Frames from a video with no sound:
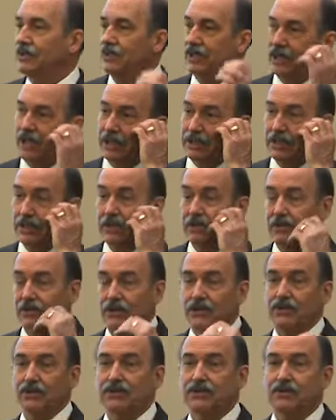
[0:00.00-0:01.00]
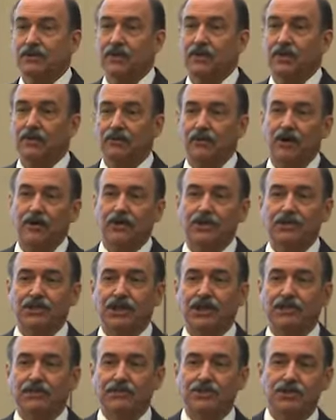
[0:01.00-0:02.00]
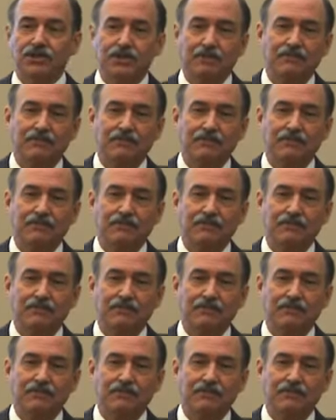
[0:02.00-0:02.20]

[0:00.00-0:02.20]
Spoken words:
and they got to hear the history of all the challenges